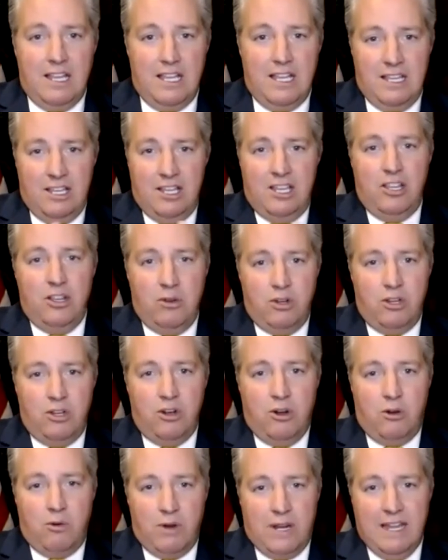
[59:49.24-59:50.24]

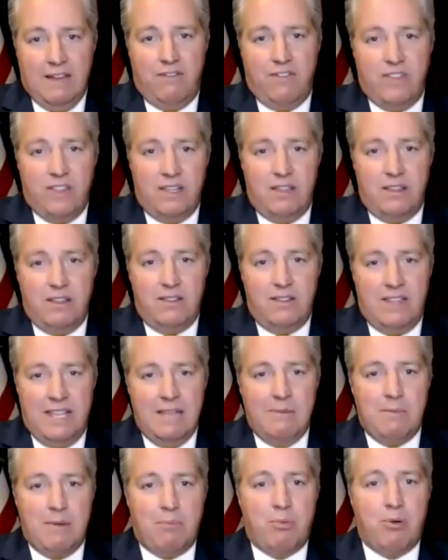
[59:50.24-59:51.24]
you don't give
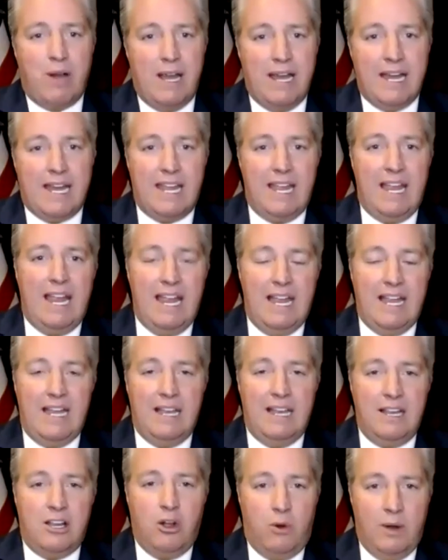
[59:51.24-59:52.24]
him a break
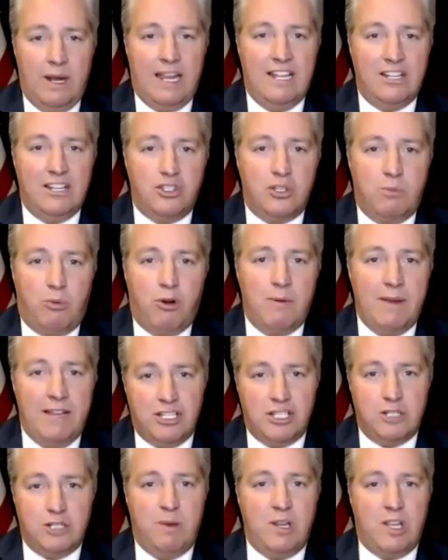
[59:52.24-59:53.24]
and go against the poor
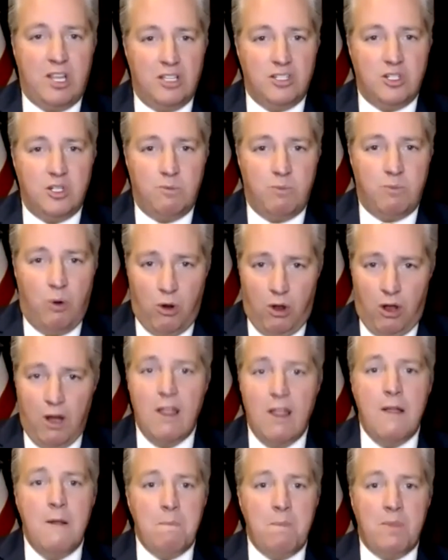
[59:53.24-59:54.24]
man just because he's
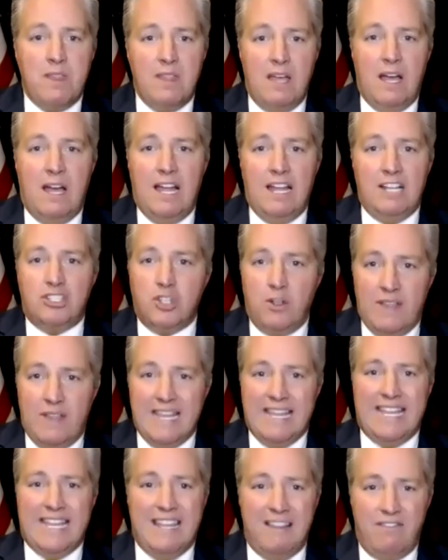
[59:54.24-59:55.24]
poor. And so
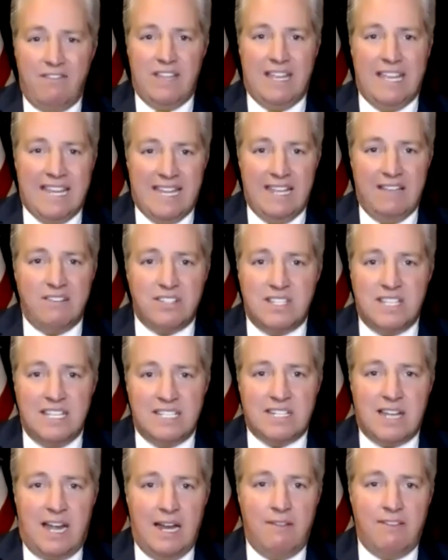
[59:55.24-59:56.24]
it gives
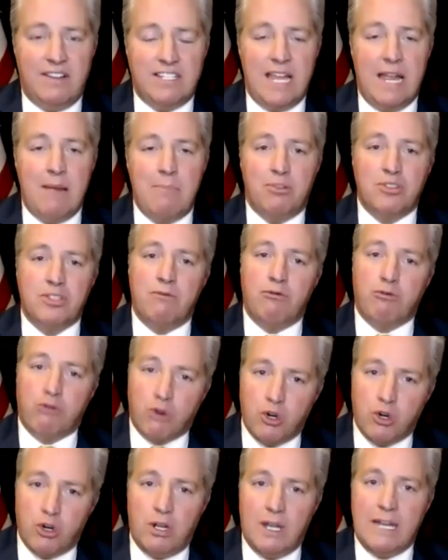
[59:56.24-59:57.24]
these kind of examples of
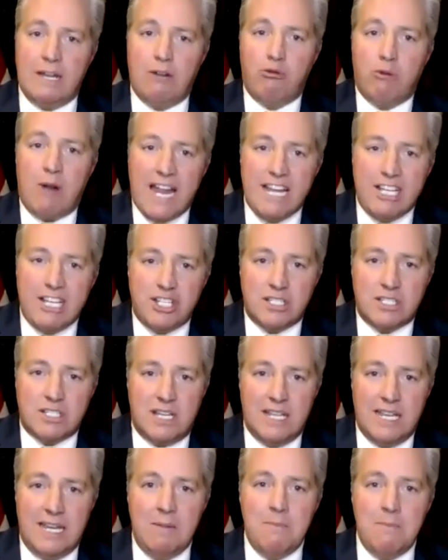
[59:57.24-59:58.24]
ruling
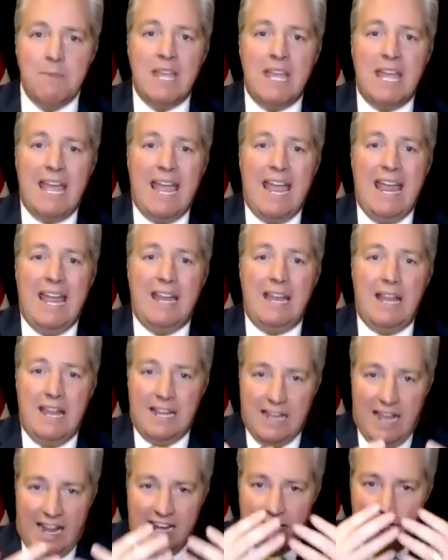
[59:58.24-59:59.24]
righteously
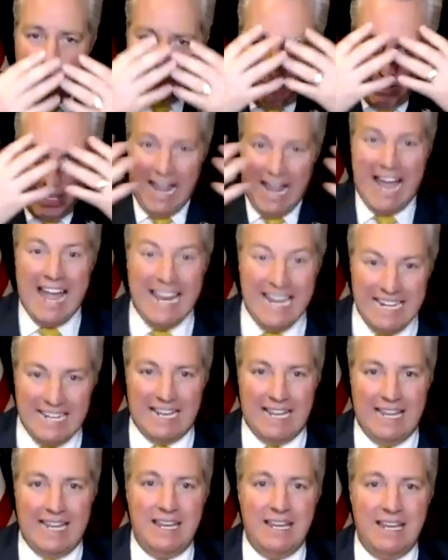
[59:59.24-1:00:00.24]
and kind of
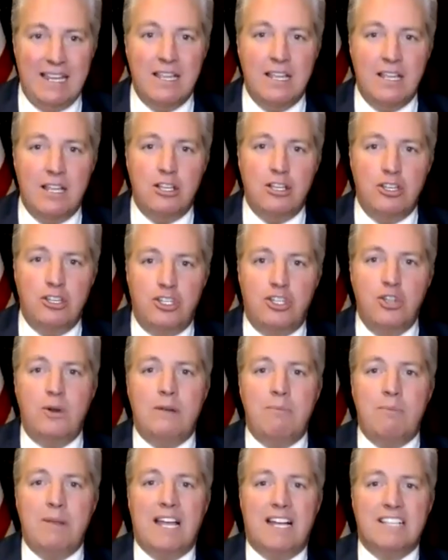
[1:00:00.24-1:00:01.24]
blindly,
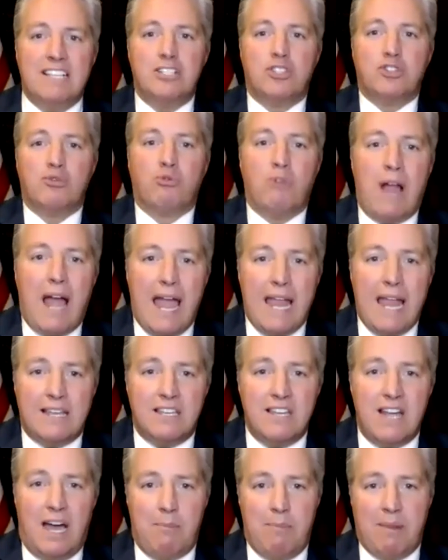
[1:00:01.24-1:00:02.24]
do it because it's right,
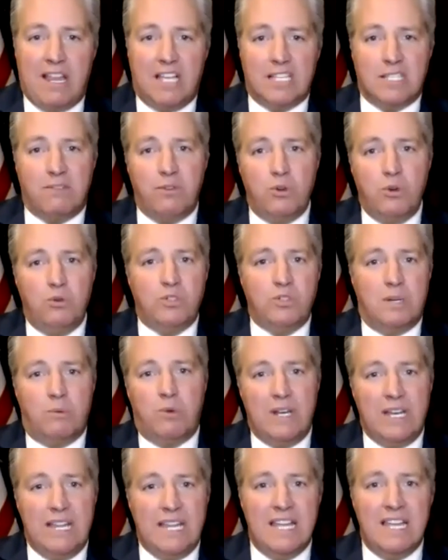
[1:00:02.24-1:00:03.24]
not because of who
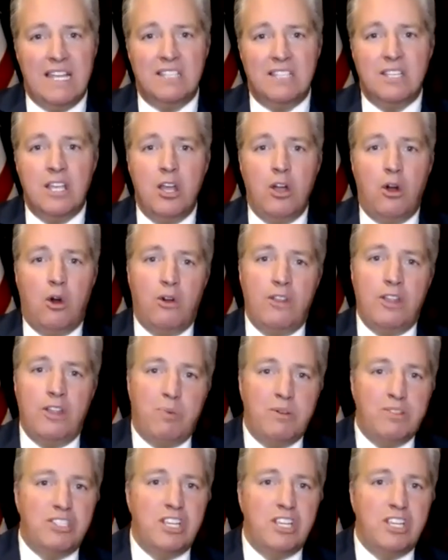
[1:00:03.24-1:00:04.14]
someone is or their